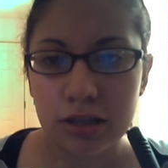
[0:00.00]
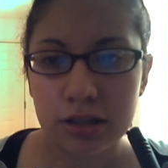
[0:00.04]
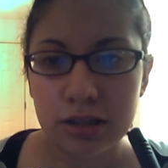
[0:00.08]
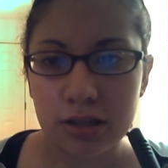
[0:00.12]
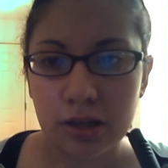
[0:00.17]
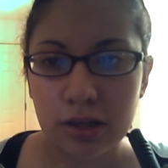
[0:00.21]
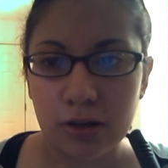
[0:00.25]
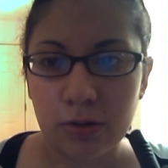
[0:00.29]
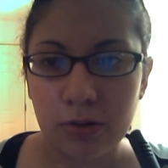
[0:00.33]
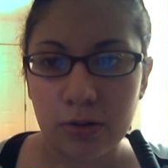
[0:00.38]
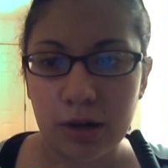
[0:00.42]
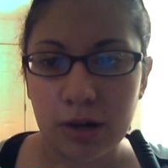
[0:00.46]

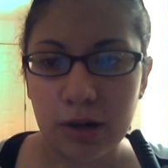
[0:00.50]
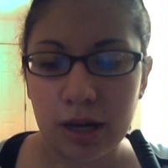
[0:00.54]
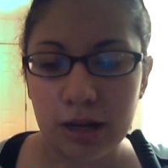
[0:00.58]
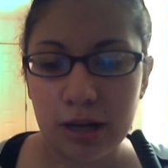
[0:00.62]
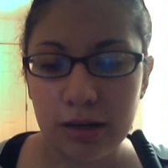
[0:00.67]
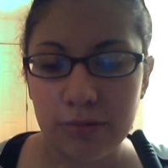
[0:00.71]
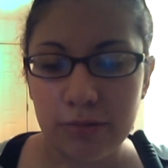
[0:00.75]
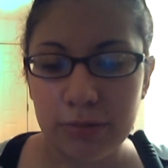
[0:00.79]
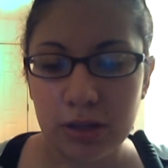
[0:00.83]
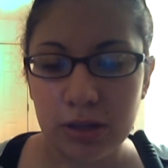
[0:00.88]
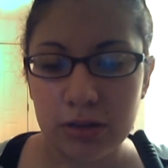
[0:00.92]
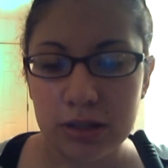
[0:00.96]
So I
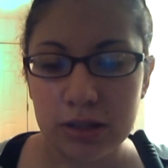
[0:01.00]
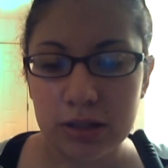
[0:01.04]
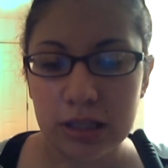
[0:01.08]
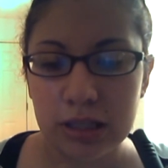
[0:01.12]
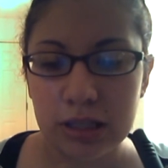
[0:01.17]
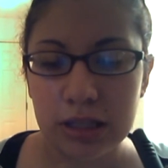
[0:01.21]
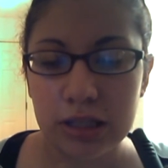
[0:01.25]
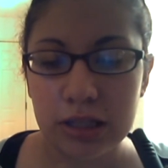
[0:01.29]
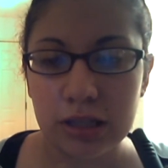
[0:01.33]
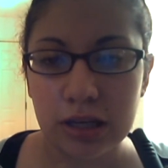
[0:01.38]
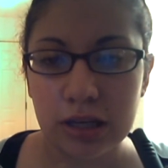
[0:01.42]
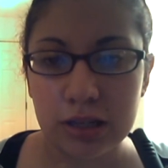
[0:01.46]
am
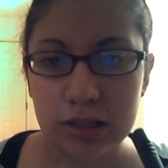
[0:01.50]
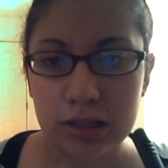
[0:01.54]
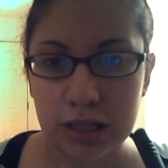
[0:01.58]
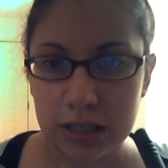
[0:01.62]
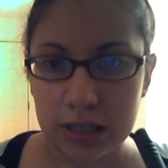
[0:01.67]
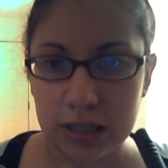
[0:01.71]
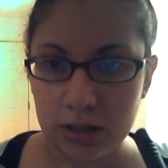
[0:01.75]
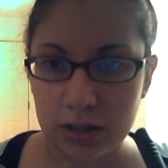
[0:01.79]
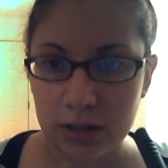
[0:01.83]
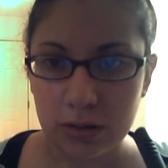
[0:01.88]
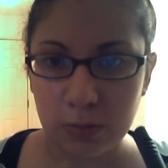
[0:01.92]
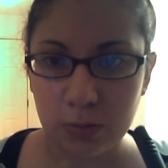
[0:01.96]
using a
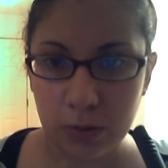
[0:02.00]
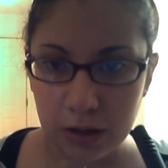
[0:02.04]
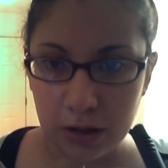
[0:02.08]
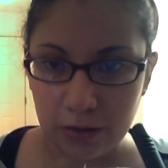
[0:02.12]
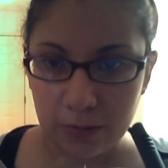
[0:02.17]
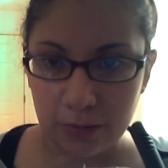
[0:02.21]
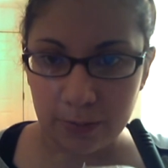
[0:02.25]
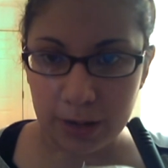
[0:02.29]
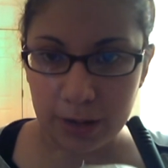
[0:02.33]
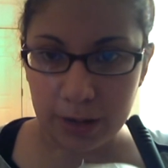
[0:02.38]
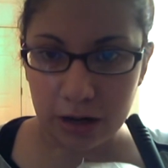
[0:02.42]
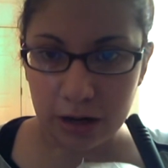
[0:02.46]
size
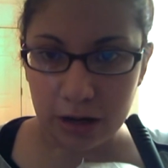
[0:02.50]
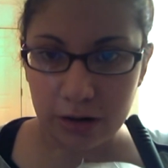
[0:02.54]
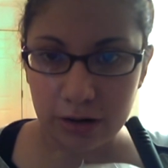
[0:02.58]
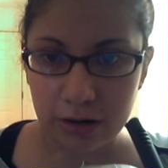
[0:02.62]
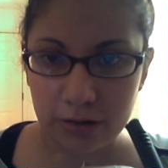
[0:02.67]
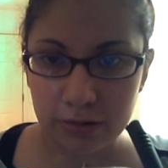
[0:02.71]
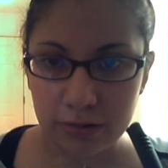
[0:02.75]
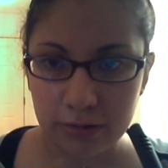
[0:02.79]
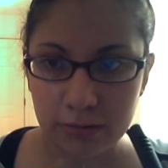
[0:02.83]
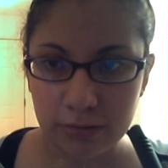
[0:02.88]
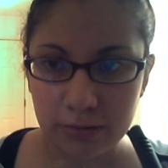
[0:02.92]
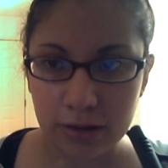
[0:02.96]
12
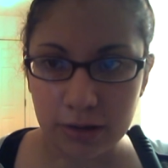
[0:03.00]
pattern.